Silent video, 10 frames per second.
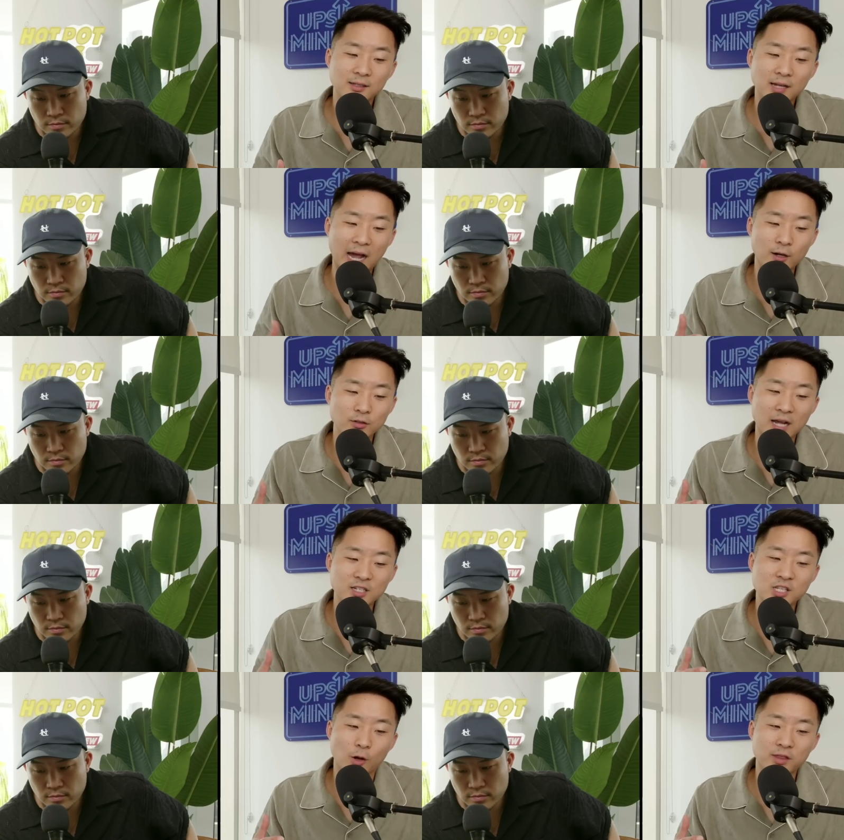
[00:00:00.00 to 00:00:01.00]
Speaker 1: I don't. I just
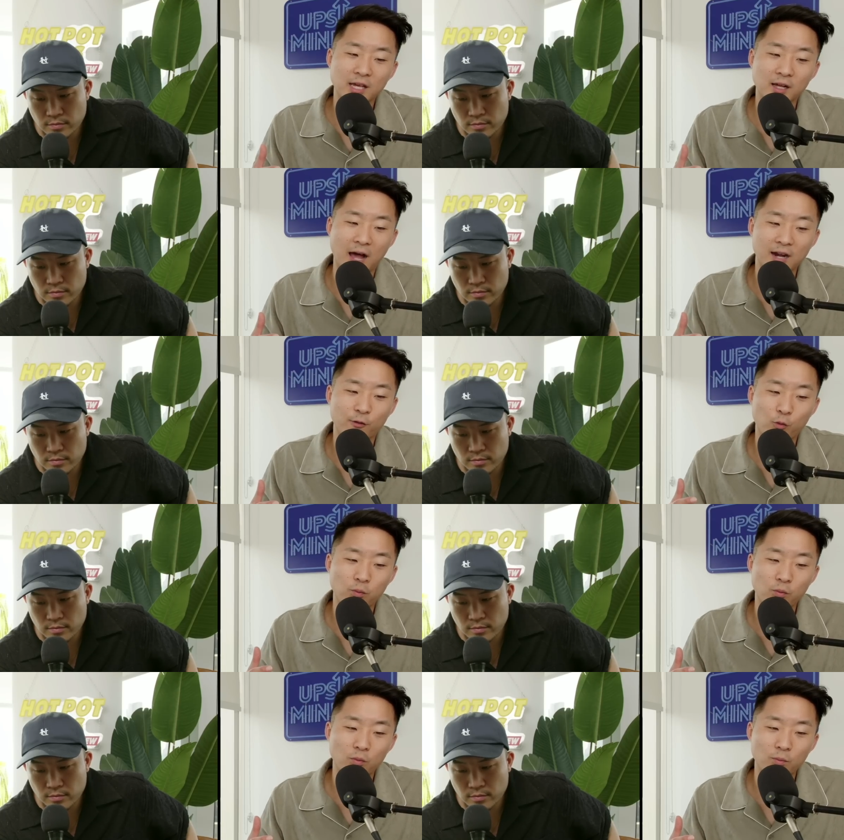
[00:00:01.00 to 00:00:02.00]
don't think a lot of
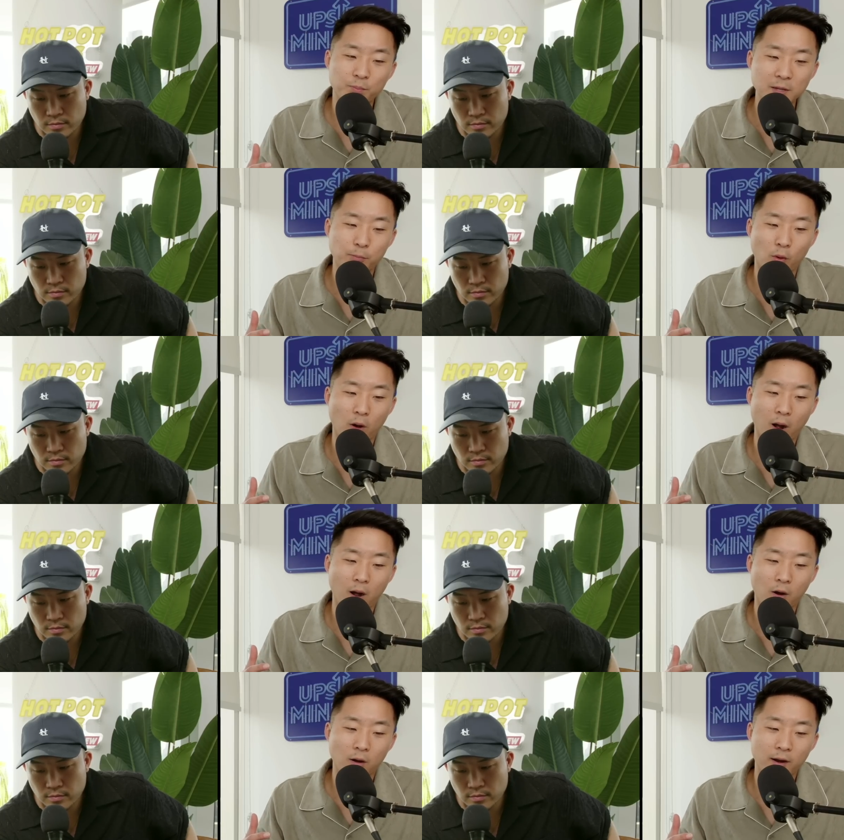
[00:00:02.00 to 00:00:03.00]
people
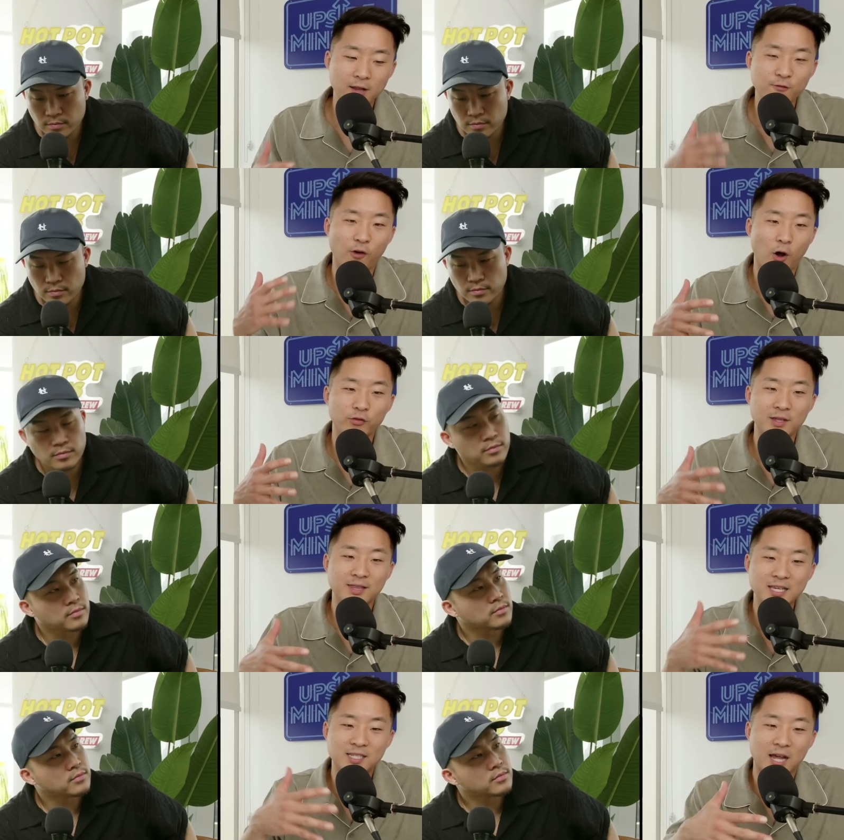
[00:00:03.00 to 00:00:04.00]
are involved in
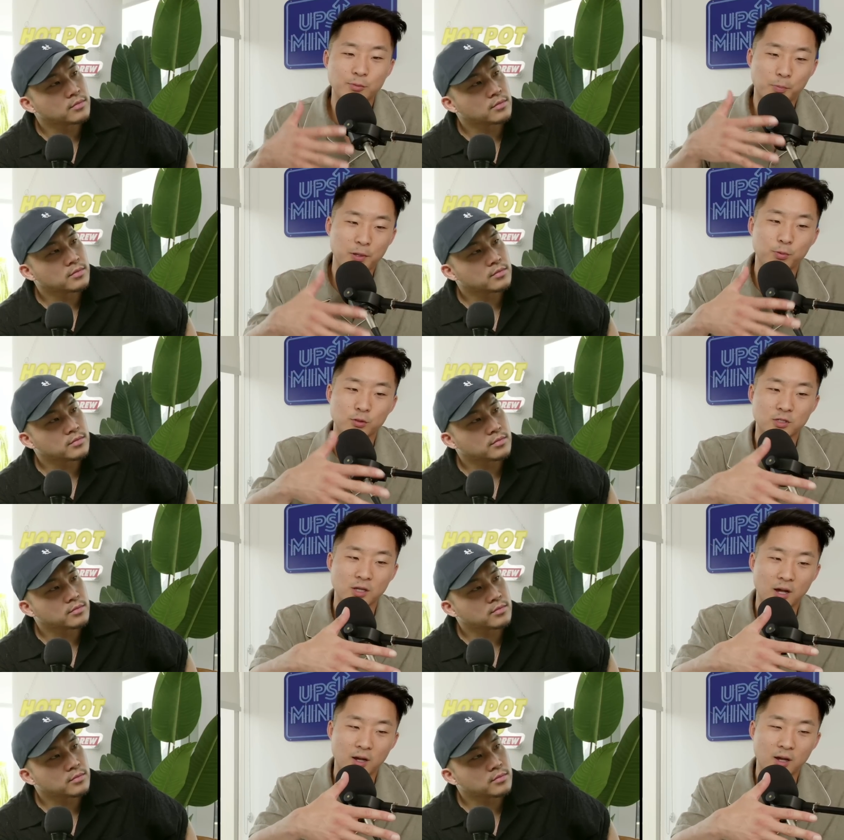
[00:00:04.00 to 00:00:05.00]
these types of people's
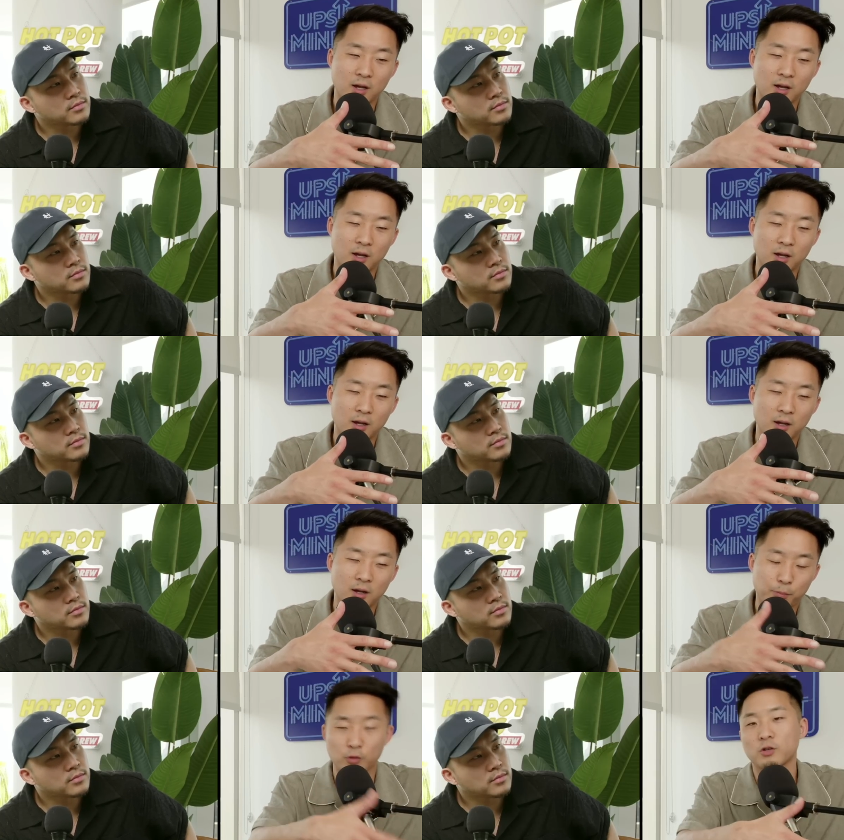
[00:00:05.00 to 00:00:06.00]
uh,
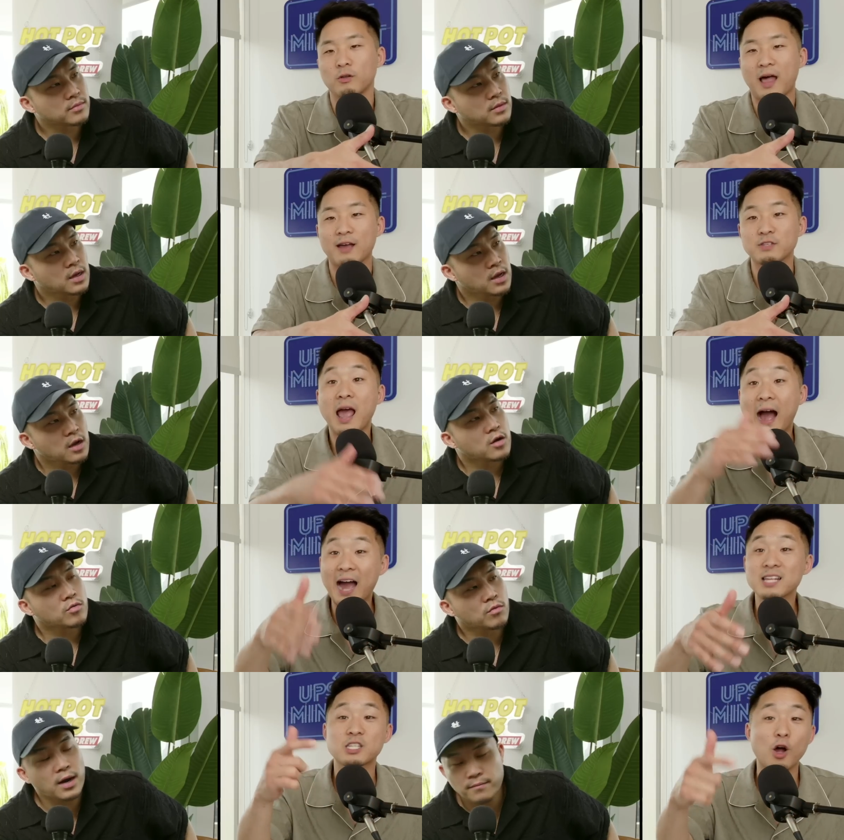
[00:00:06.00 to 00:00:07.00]
personal lives. I
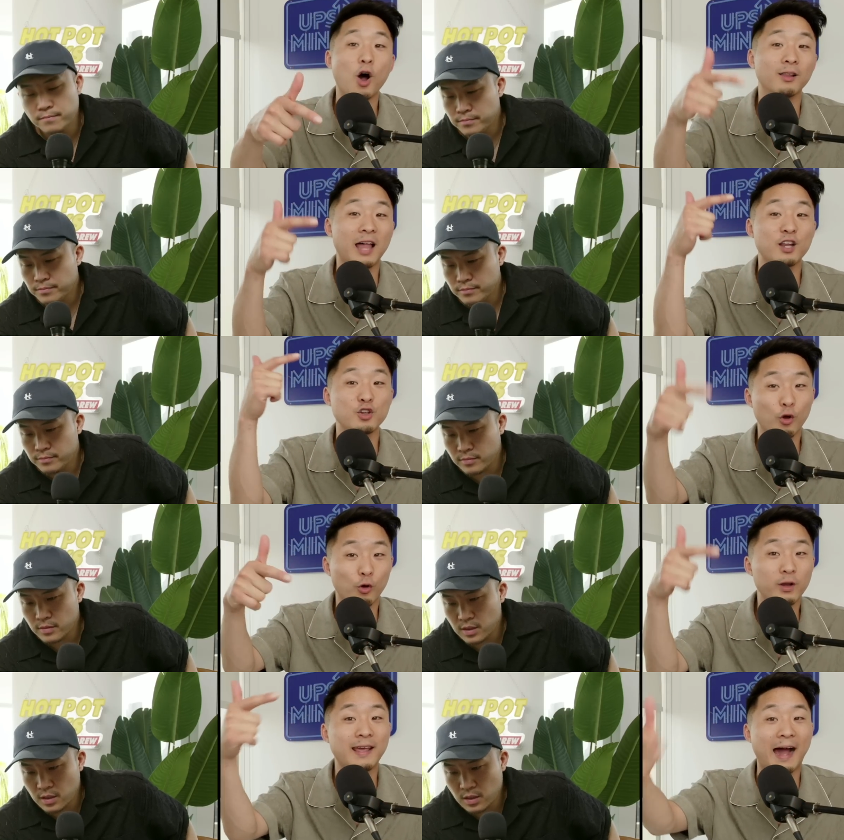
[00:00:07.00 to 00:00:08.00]
right. saw a lot of
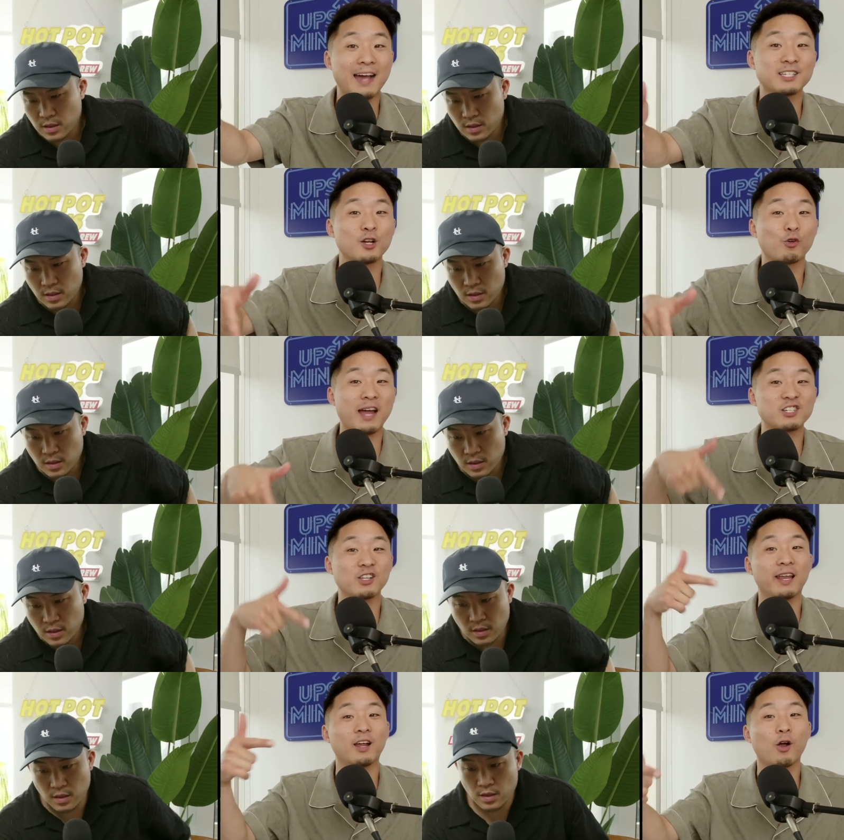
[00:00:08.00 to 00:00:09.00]
nerdy guys
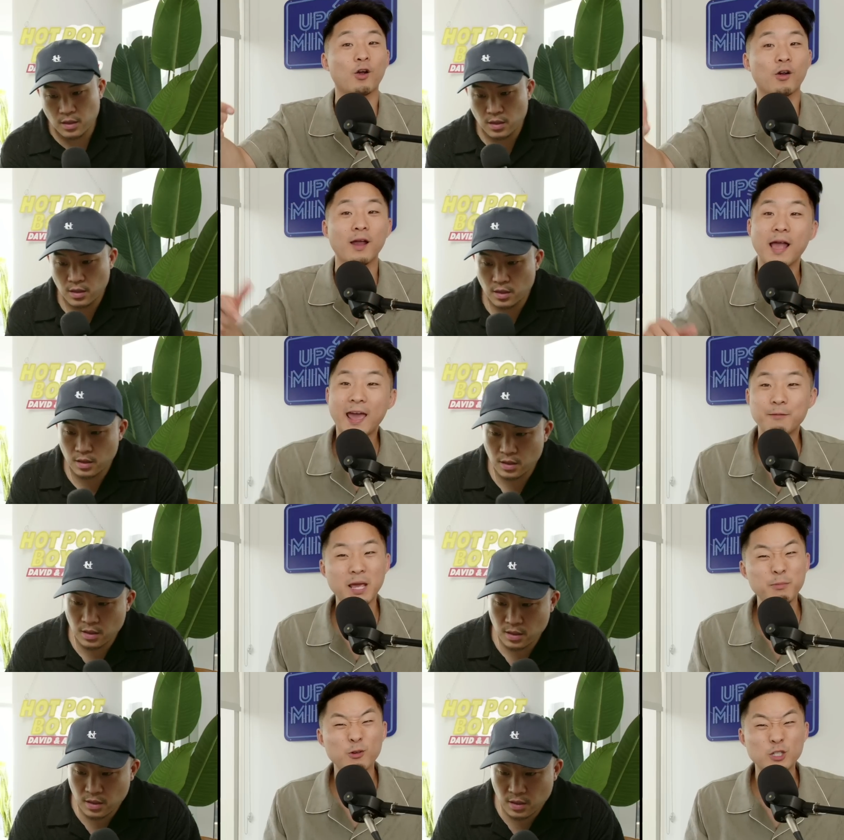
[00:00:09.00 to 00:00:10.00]
congratulating her, and
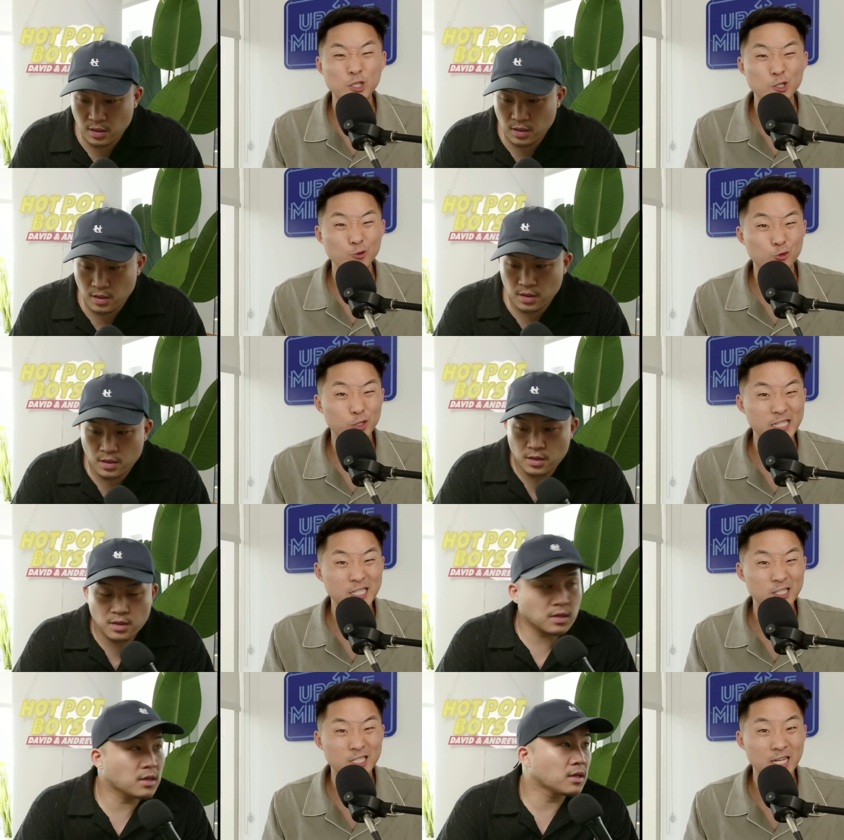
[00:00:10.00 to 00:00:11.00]
maybe it was through grinning
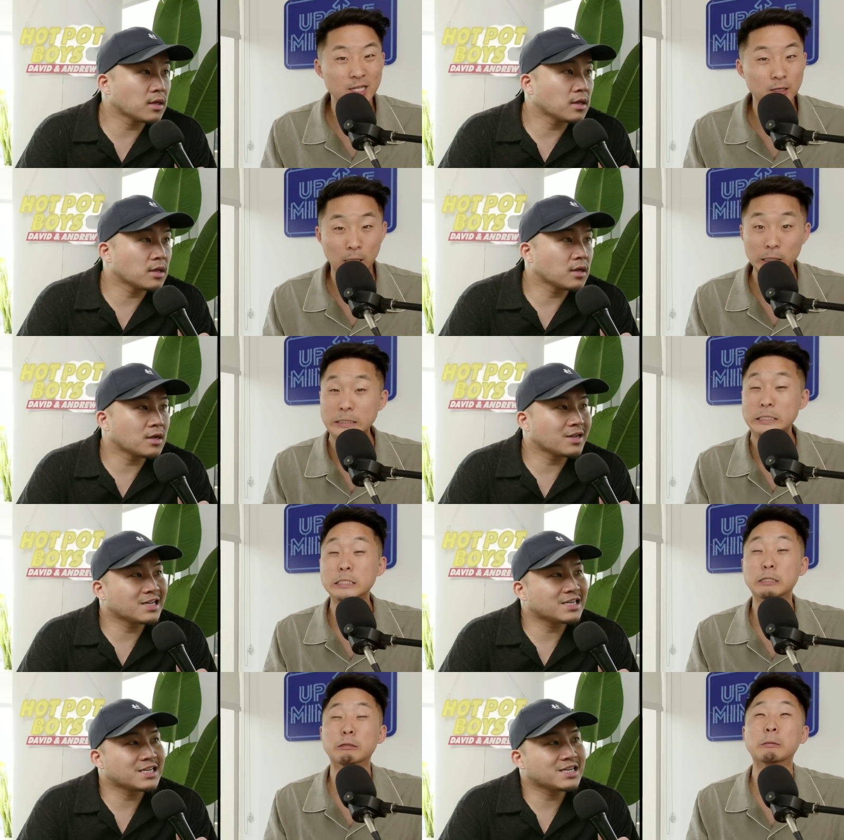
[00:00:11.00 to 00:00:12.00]
their teeth, like, oh,
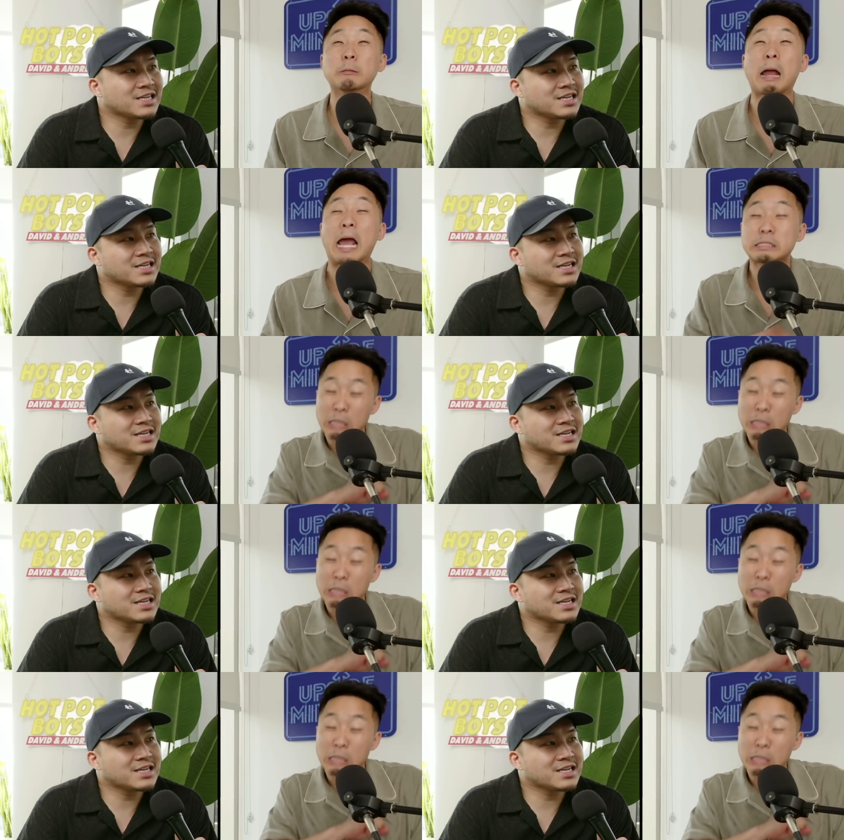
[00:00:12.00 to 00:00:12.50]
congrats.